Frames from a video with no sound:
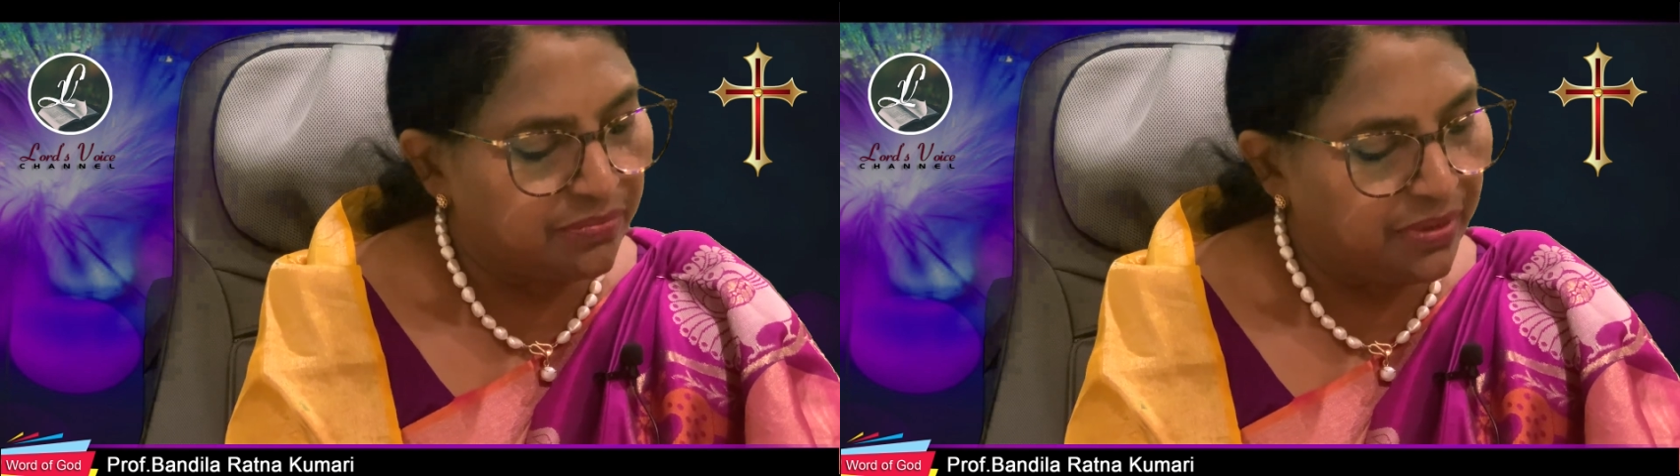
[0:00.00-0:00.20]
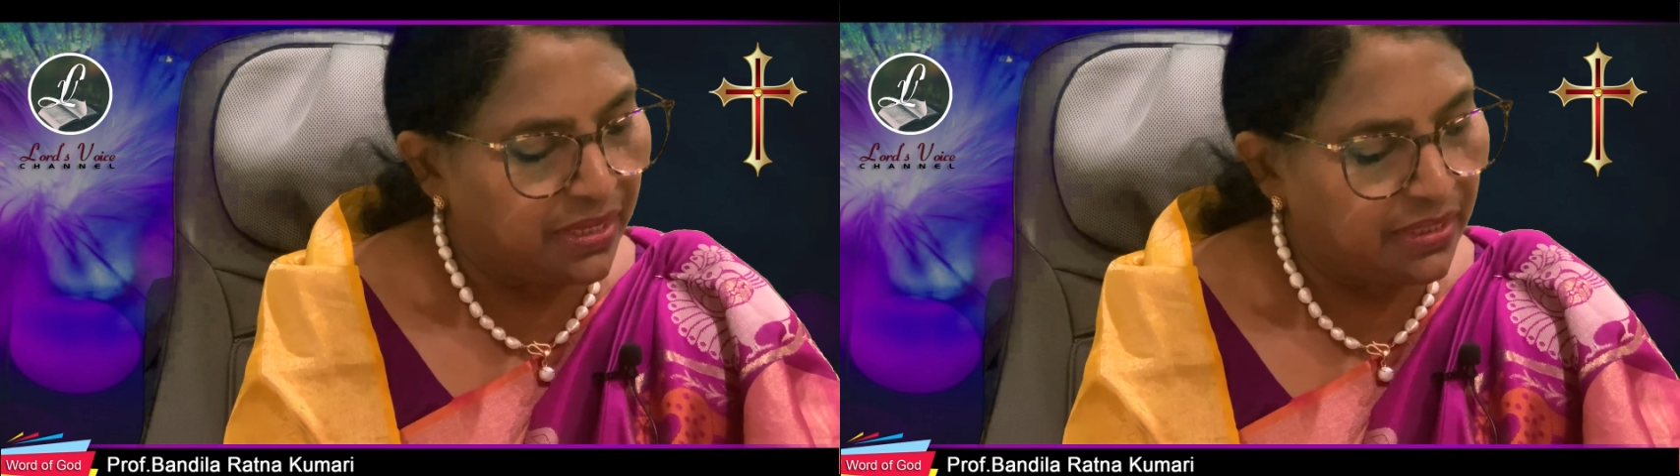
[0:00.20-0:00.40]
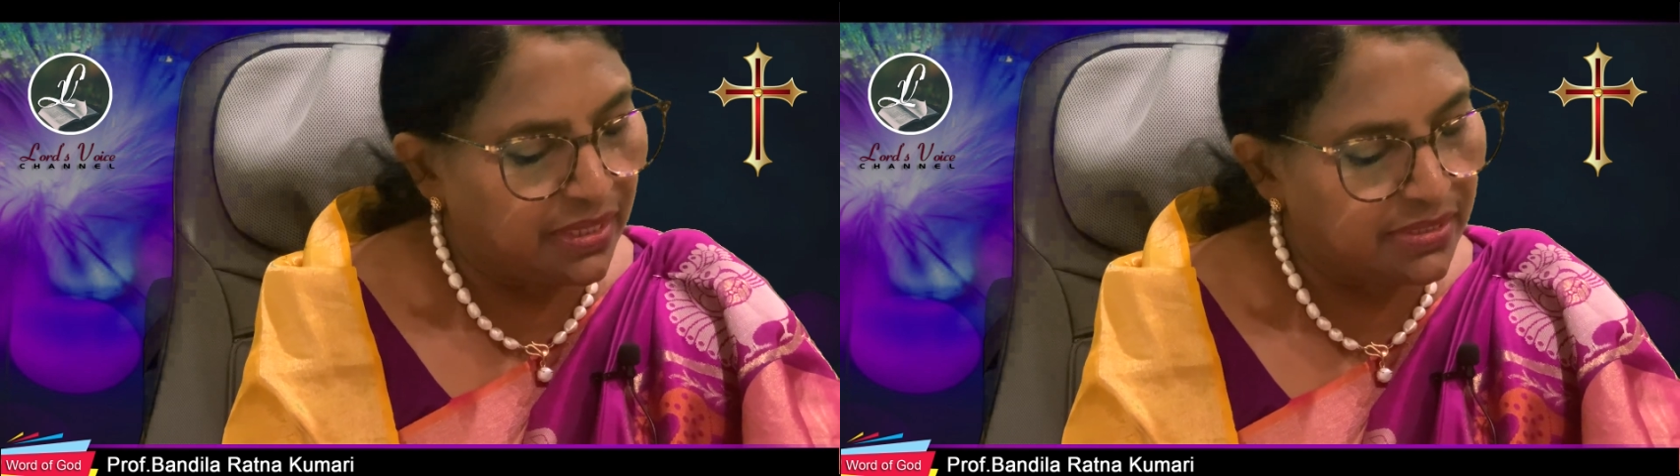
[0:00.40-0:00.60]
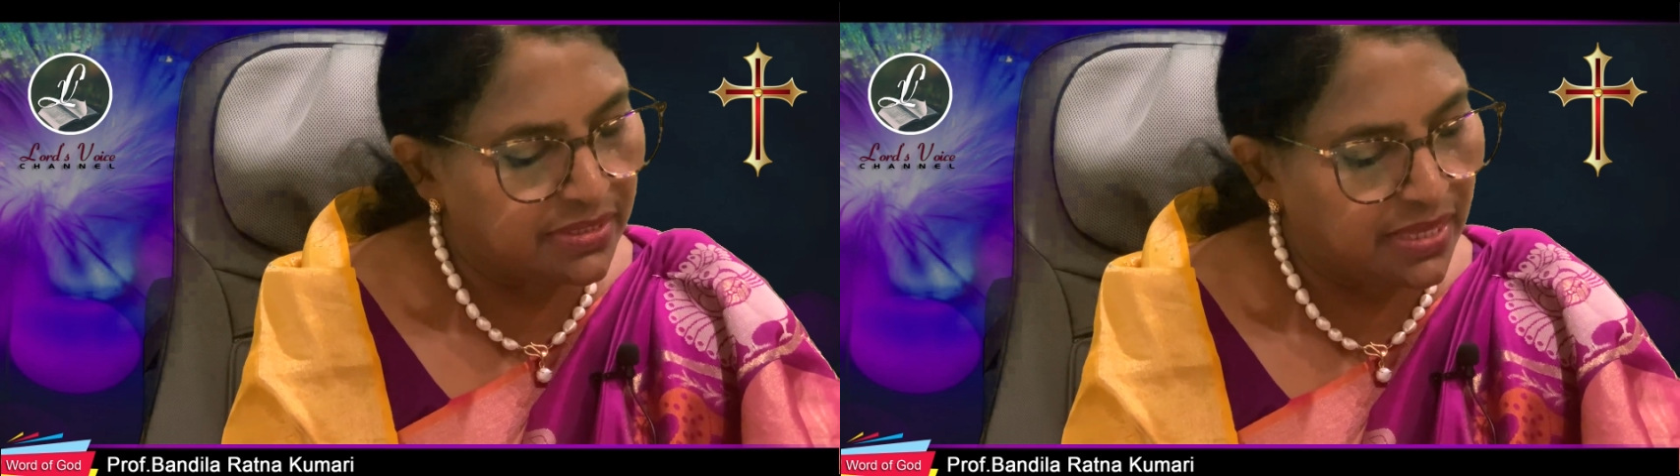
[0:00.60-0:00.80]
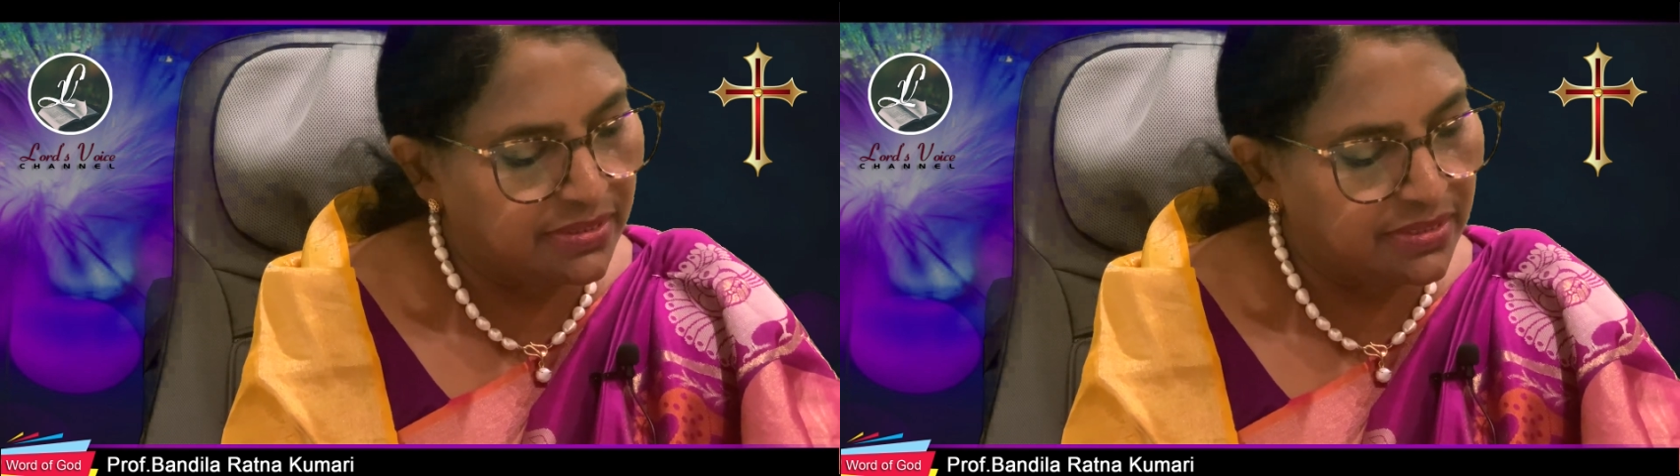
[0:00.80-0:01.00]
may they
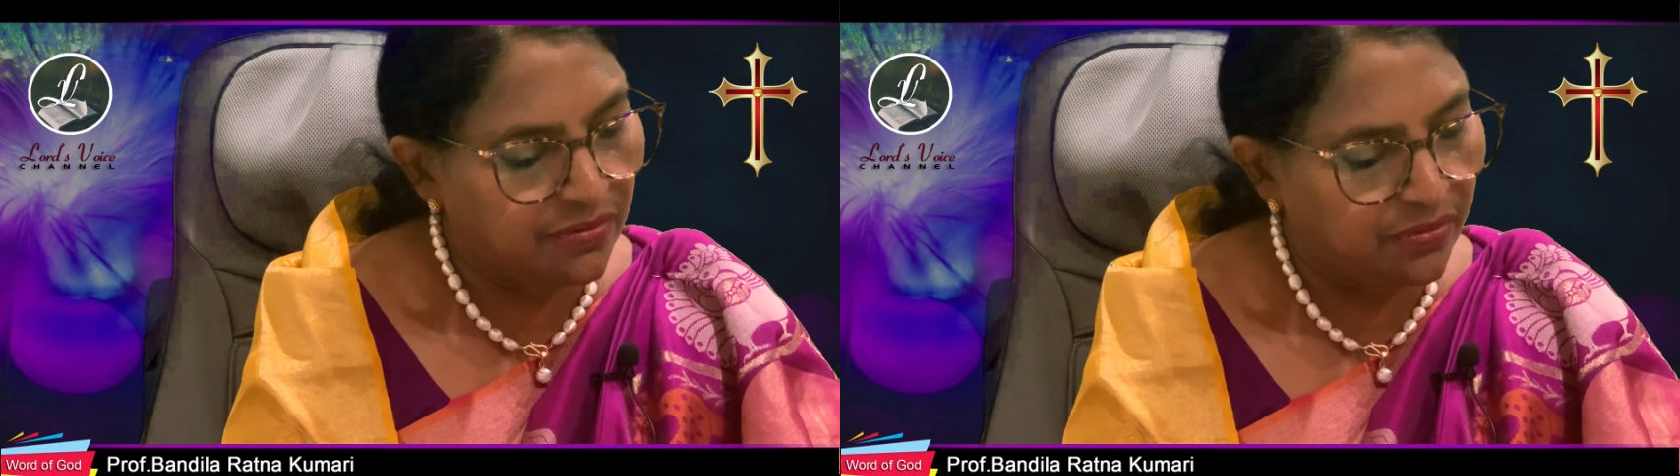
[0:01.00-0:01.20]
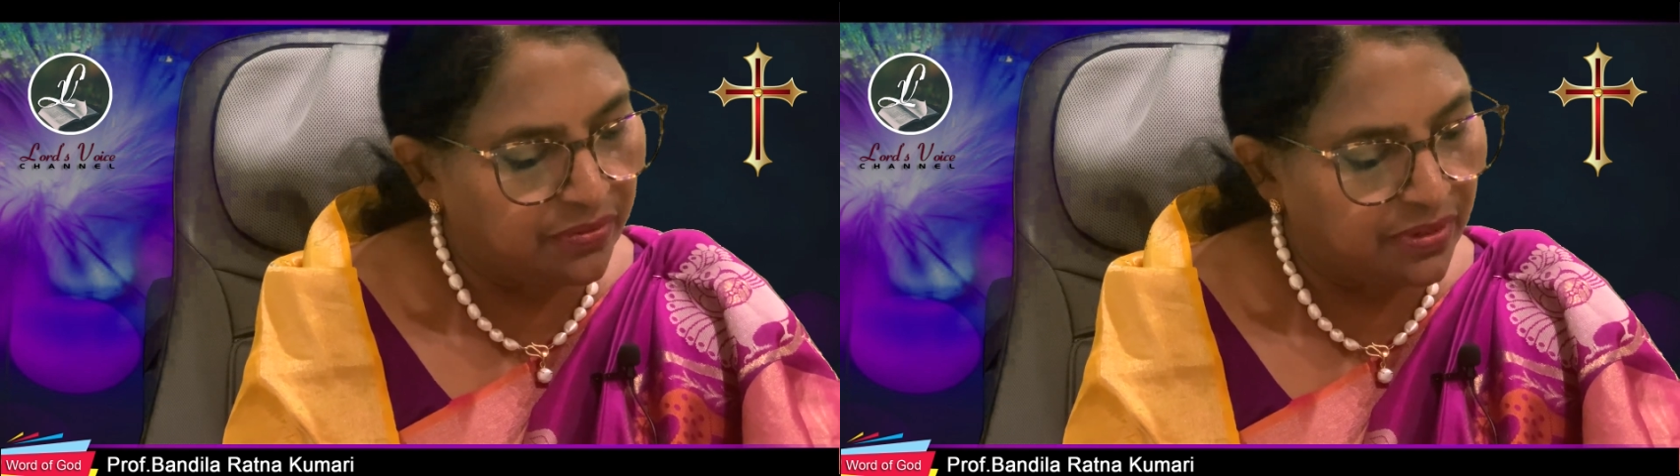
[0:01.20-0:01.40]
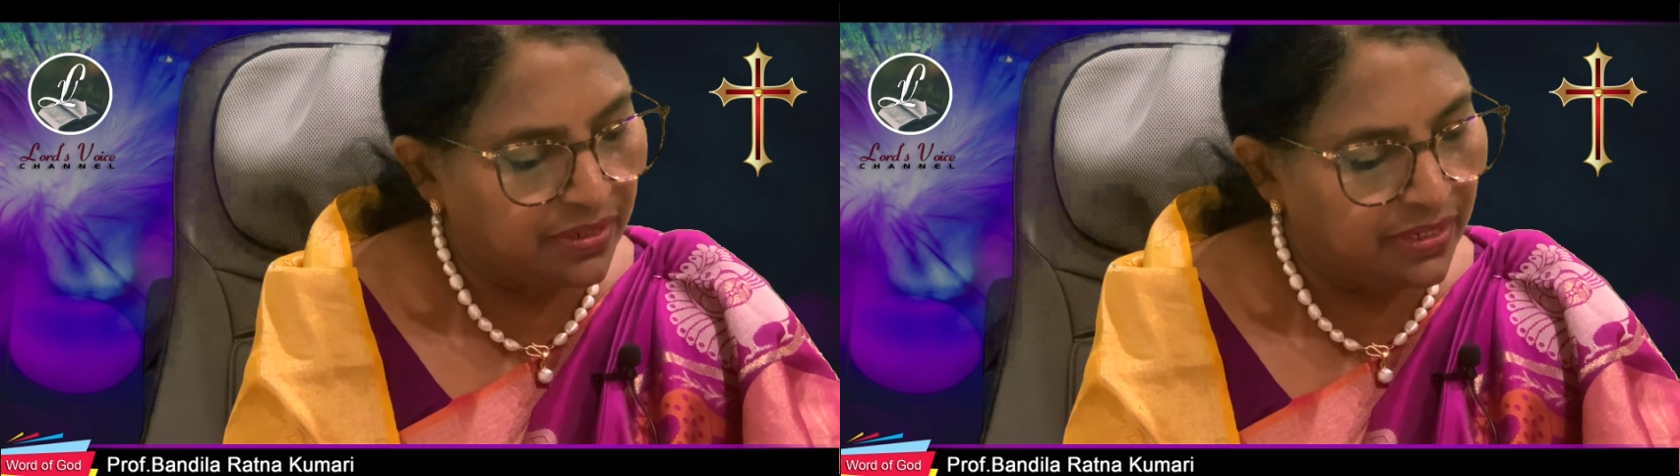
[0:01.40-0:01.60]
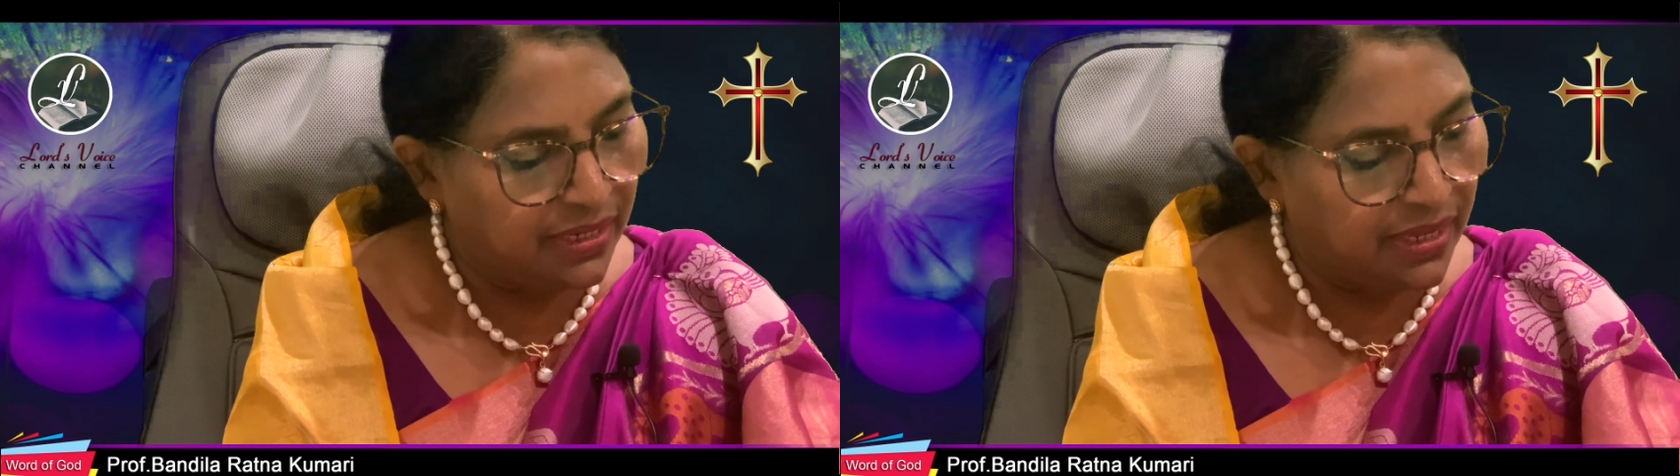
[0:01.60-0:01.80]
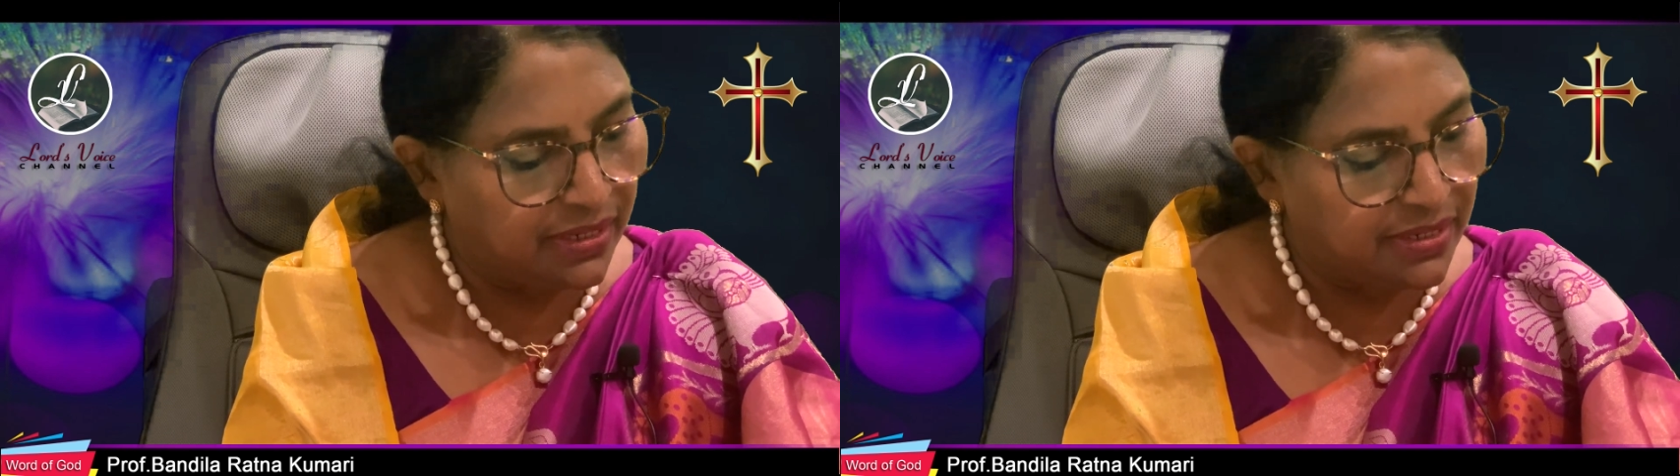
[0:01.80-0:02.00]
sense your
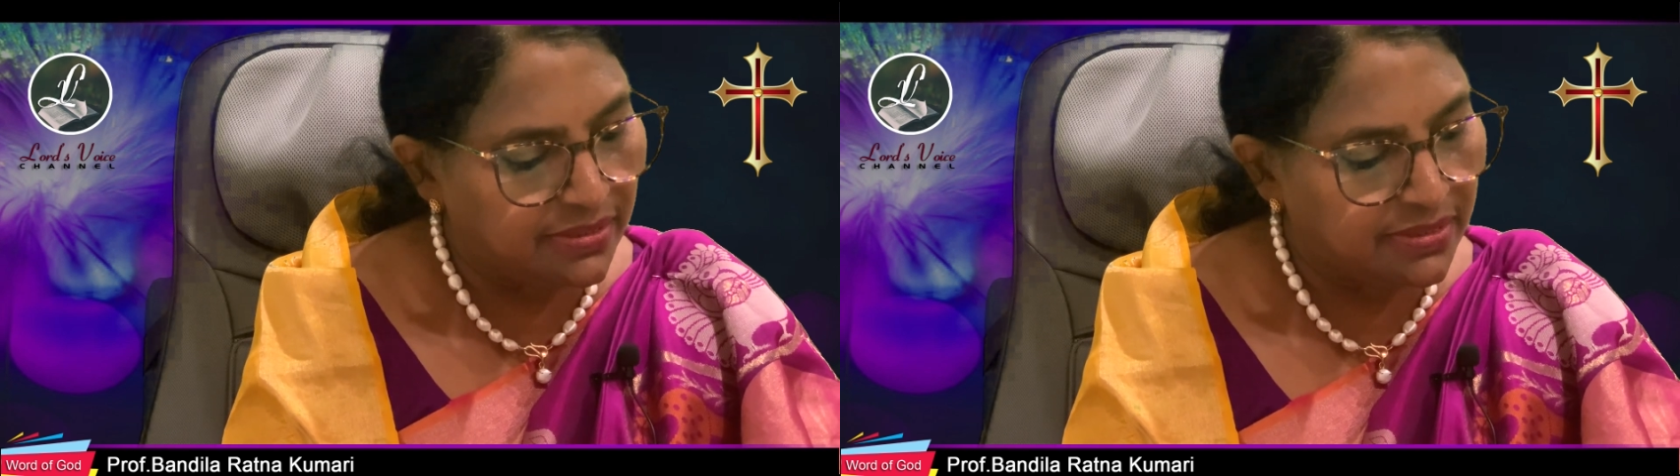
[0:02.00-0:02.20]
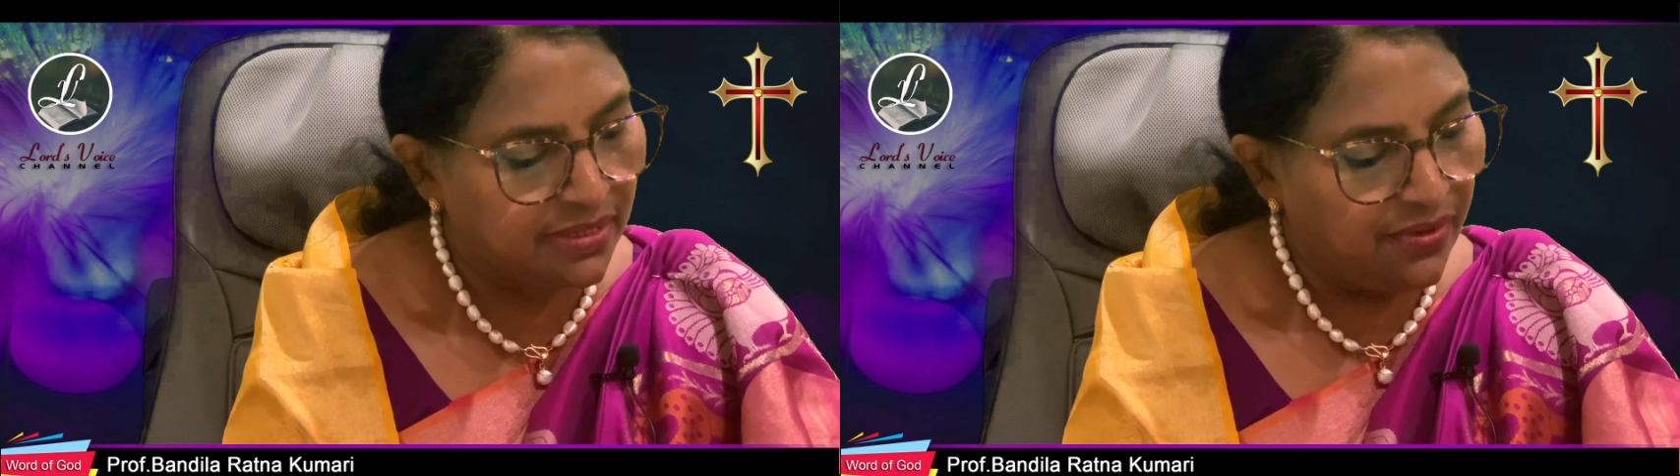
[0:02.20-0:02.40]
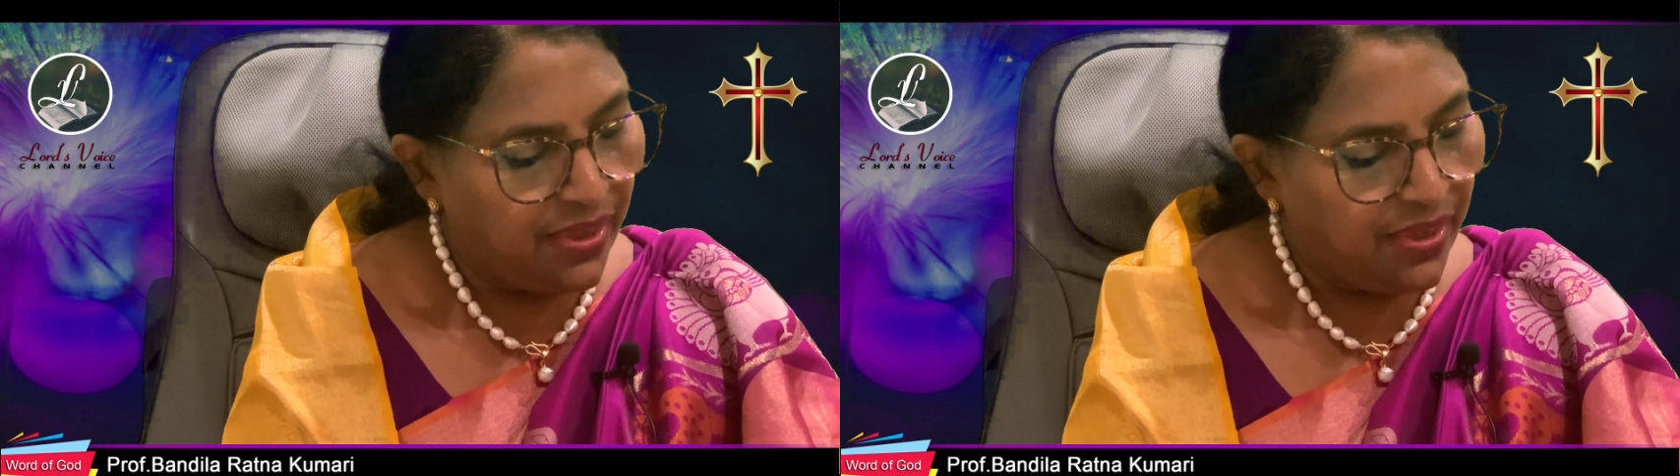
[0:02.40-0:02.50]
nearness,